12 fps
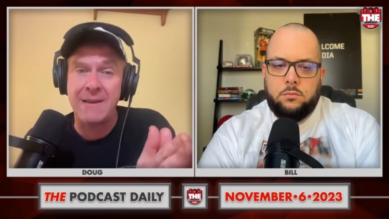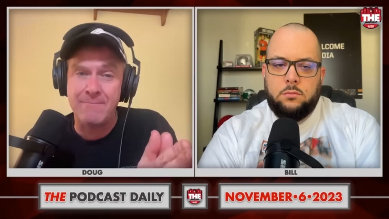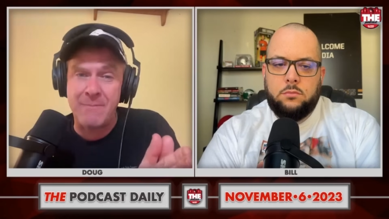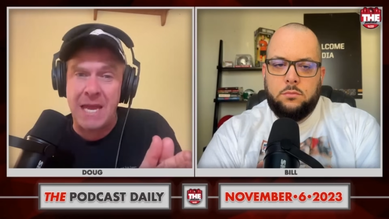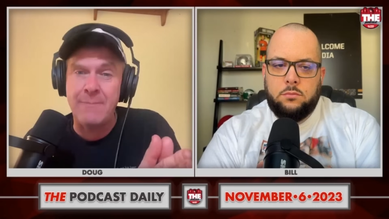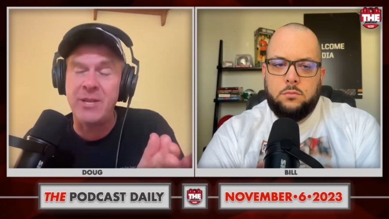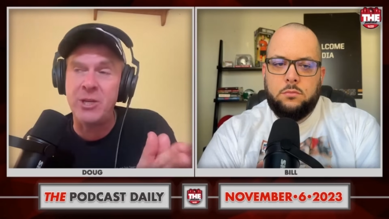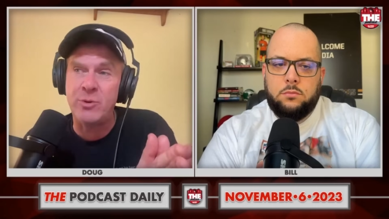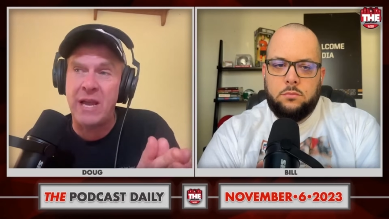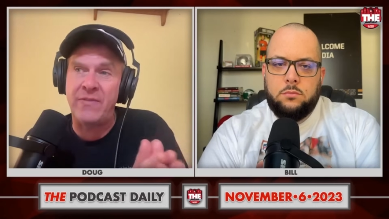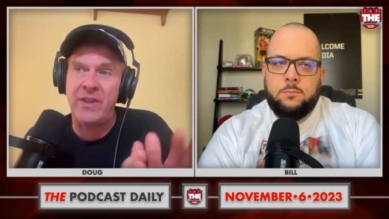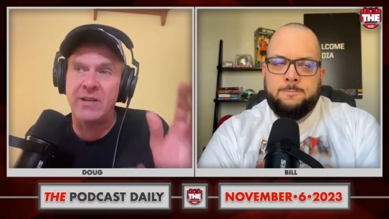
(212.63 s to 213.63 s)
Speaker 1: and maybe you
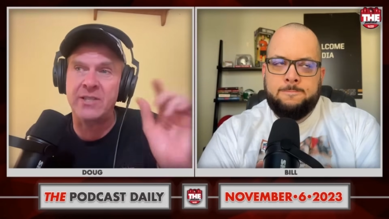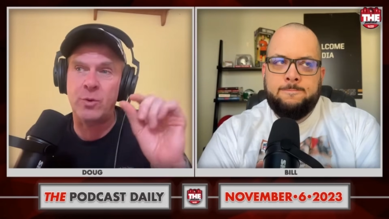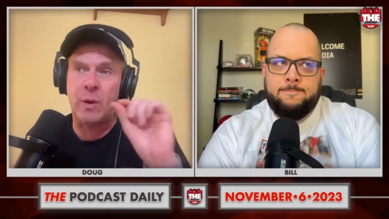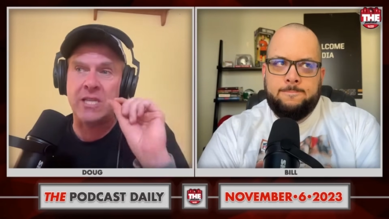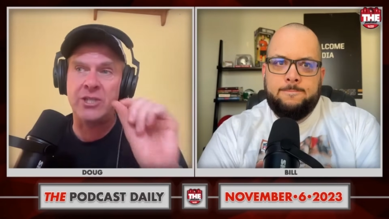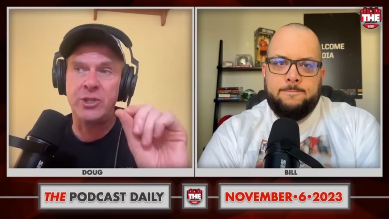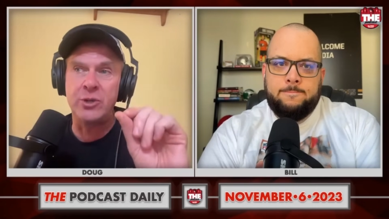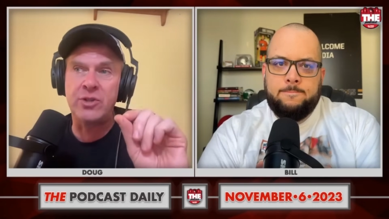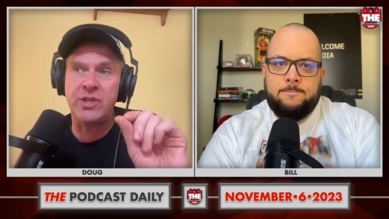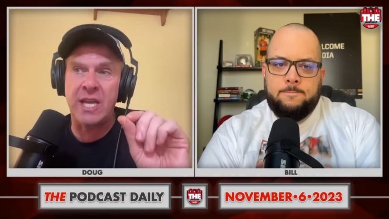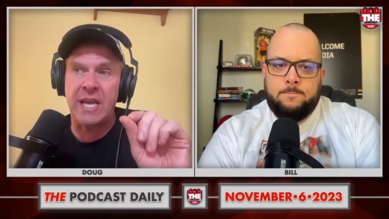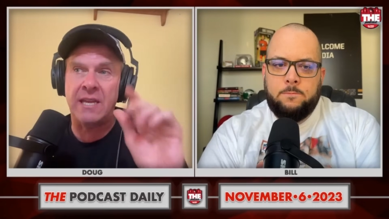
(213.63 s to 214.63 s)
get there. So I do
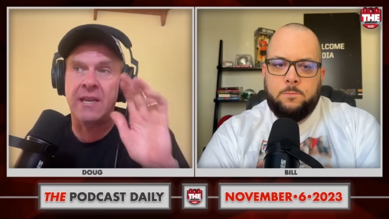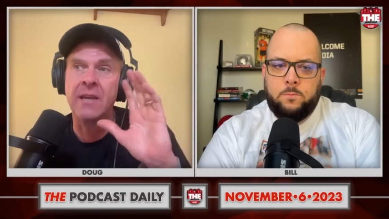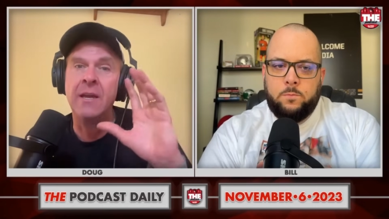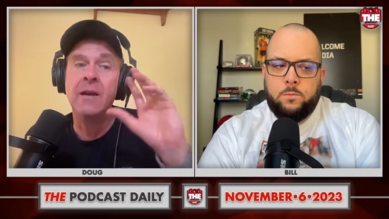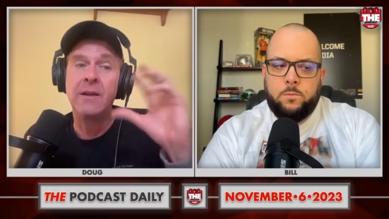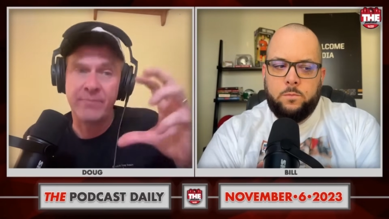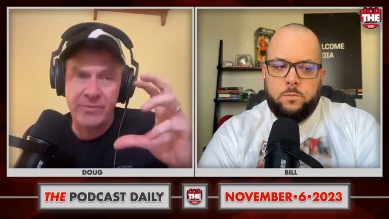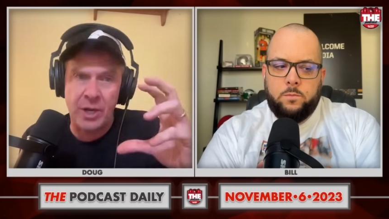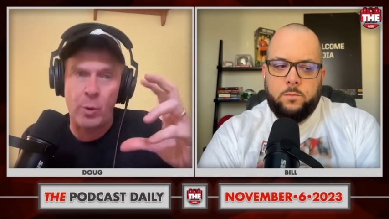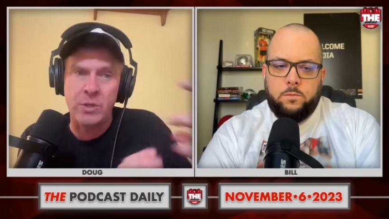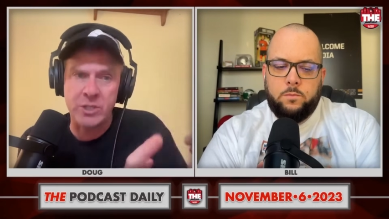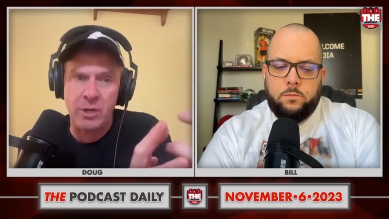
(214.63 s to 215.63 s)
think there
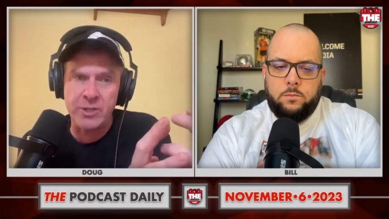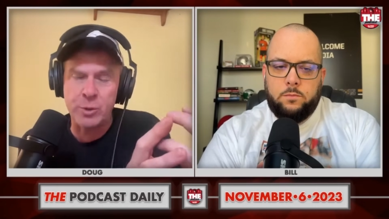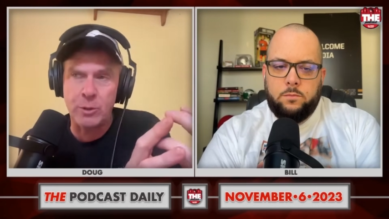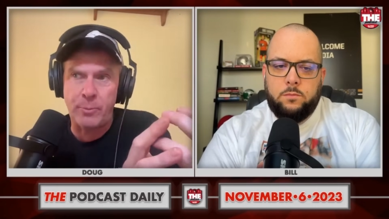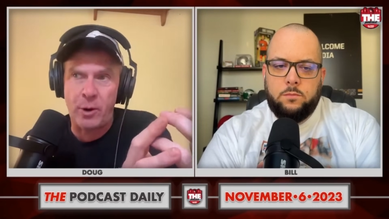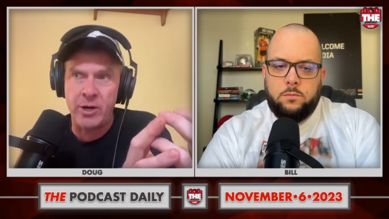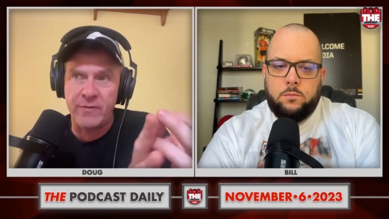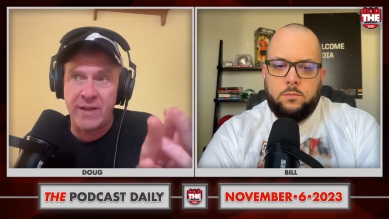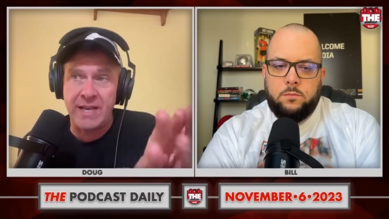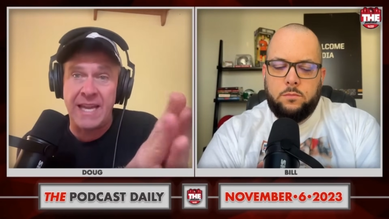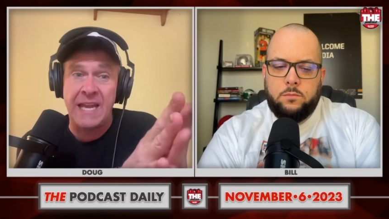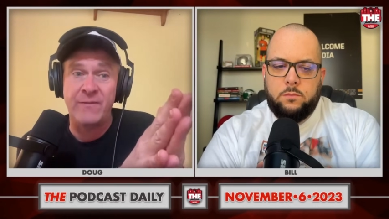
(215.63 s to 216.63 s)
was also a part of it.
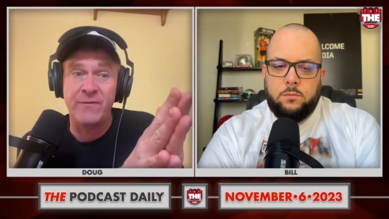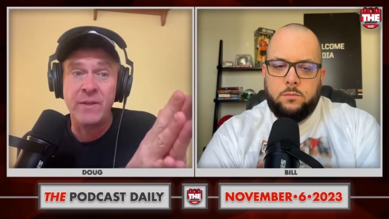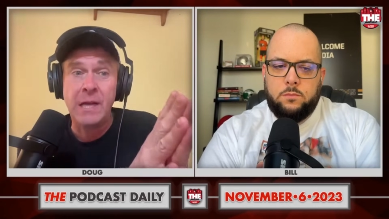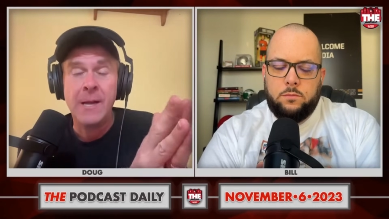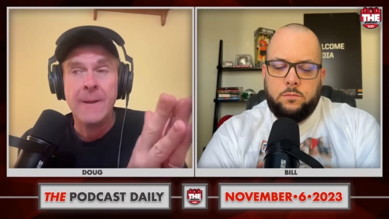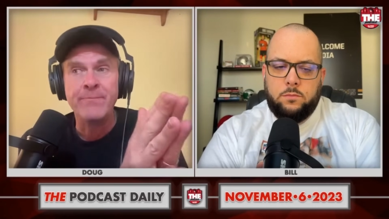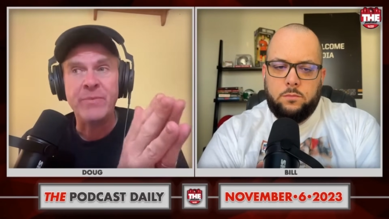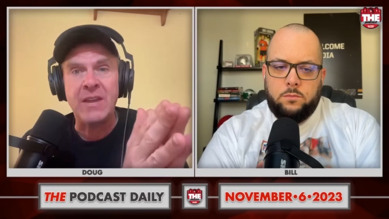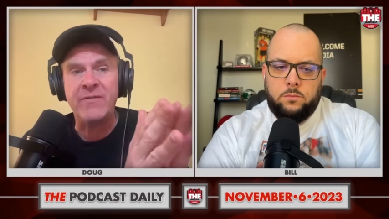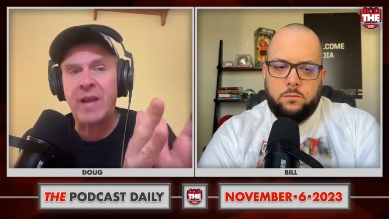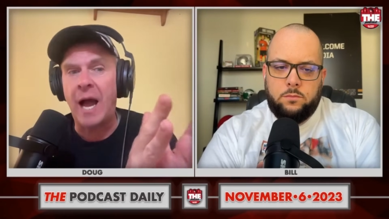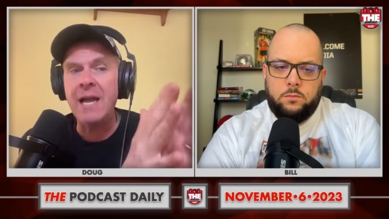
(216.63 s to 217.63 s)
If, if
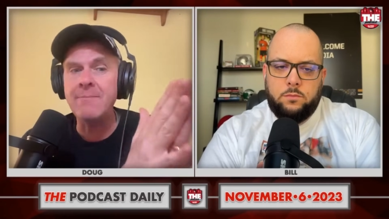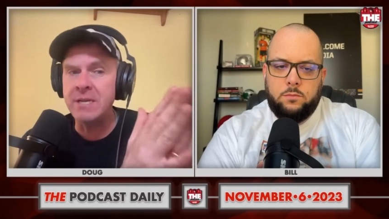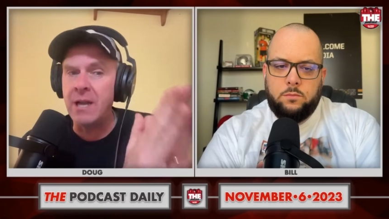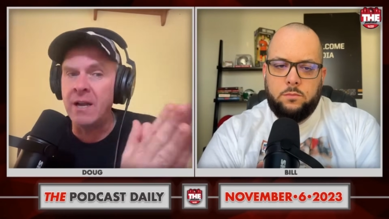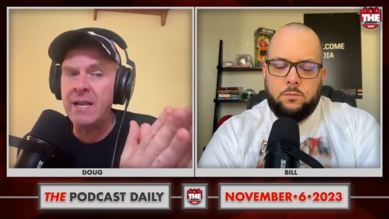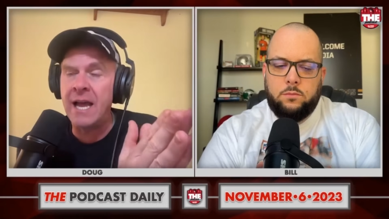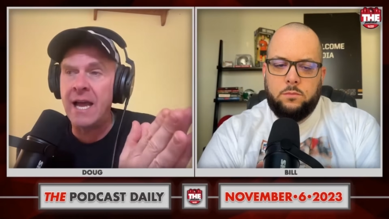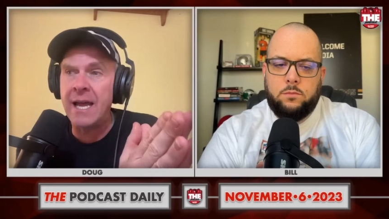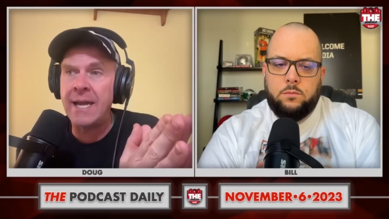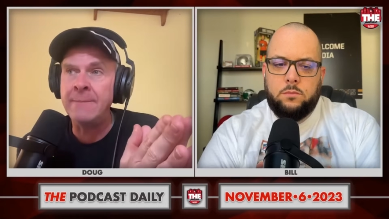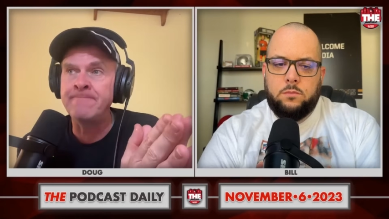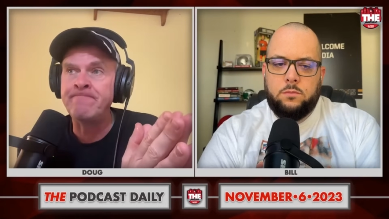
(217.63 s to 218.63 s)
Kyle
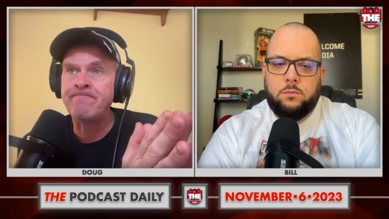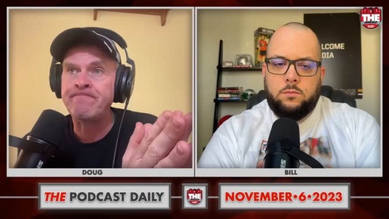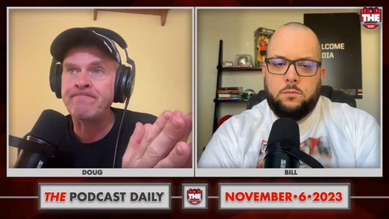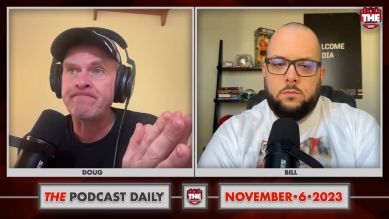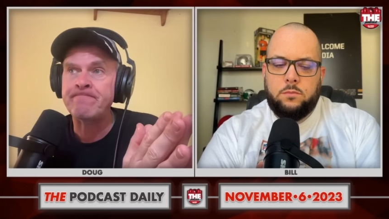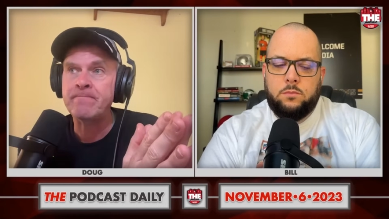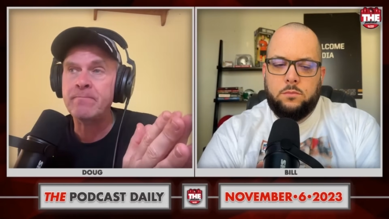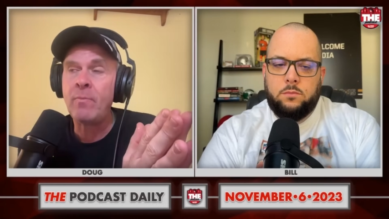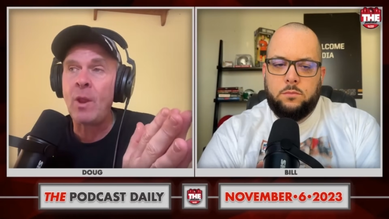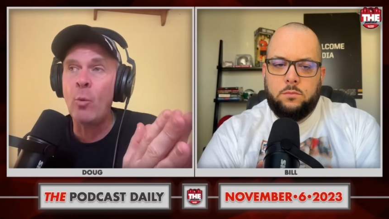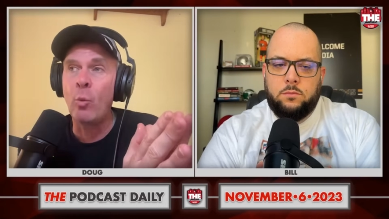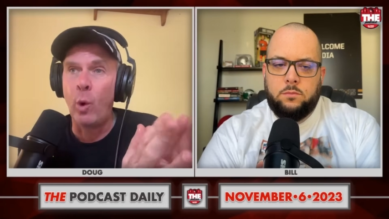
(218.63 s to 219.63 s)
Monangai
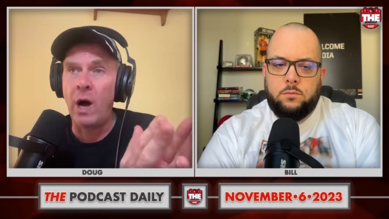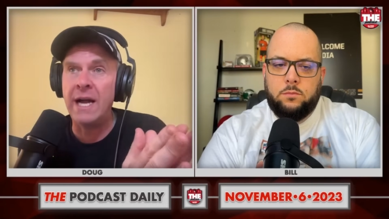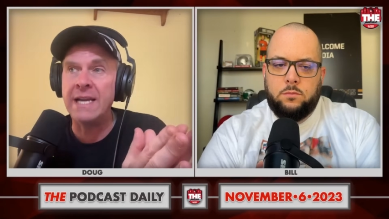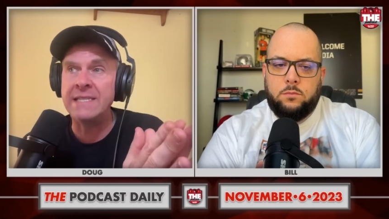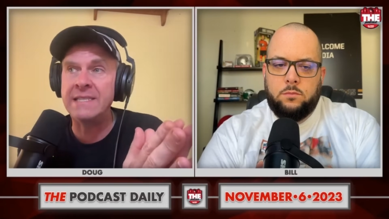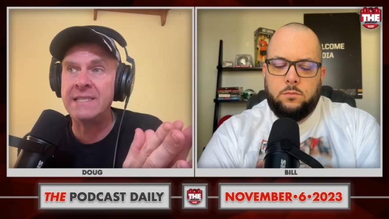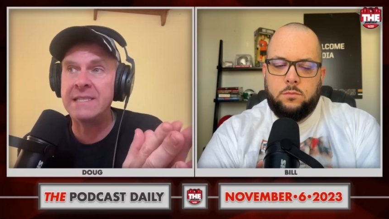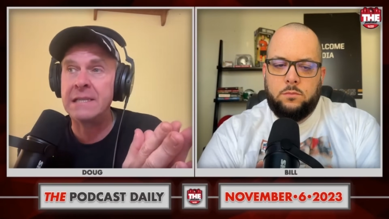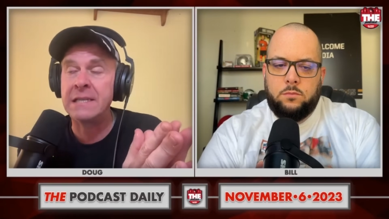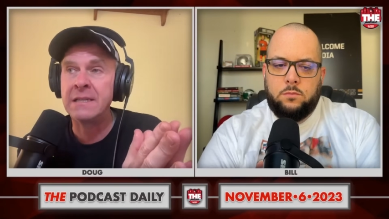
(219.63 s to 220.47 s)
was